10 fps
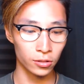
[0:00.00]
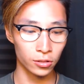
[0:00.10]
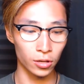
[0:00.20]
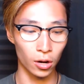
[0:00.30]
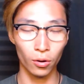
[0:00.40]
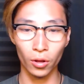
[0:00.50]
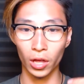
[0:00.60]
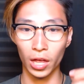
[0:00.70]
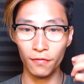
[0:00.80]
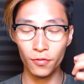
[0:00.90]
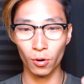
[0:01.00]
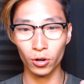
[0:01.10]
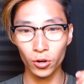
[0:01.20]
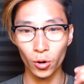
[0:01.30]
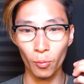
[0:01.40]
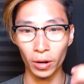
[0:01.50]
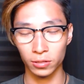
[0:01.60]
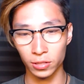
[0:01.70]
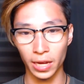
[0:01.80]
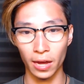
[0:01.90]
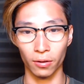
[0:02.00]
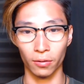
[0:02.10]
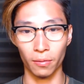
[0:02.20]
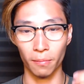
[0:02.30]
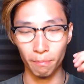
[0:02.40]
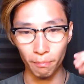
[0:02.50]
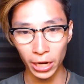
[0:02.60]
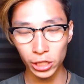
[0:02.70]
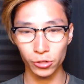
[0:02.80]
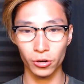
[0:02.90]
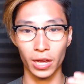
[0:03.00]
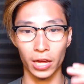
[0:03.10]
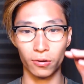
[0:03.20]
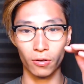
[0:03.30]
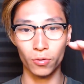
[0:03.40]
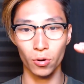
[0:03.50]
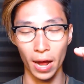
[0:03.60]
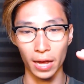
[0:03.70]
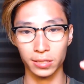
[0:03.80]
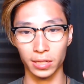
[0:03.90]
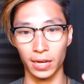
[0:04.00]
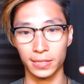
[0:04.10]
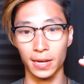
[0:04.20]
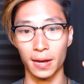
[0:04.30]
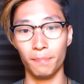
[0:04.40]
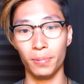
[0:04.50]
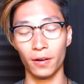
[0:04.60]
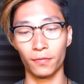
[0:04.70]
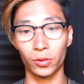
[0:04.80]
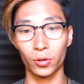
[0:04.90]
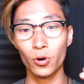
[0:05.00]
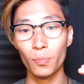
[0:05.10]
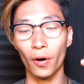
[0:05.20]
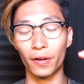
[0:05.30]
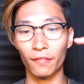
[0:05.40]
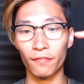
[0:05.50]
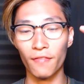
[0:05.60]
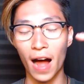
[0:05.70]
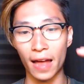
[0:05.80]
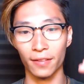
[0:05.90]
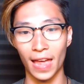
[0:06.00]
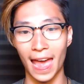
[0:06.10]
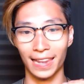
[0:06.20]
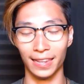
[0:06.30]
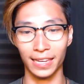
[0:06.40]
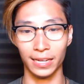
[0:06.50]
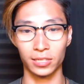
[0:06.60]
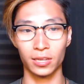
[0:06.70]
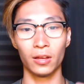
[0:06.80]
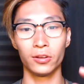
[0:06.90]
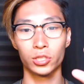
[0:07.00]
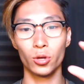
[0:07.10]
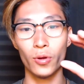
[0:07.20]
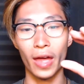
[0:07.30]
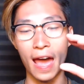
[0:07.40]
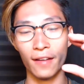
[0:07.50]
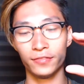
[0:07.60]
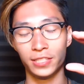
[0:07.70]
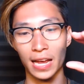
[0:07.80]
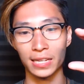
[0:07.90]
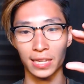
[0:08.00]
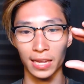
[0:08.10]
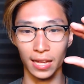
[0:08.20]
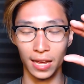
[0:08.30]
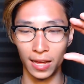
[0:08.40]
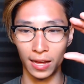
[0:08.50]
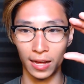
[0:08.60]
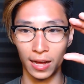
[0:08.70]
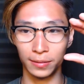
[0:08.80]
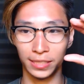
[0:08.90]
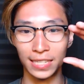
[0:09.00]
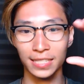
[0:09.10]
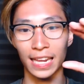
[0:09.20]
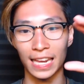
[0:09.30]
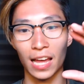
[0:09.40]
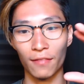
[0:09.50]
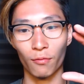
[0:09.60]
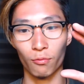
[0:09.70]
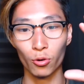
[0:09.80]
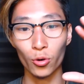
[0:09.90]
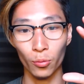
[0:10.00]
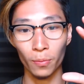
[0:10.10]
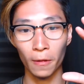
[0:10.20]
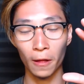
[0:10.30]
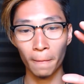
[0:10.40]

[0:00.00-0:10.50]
So if you want to know when to scale, make sure that your ROAS is above 2.5 at least. So you have just that enough of room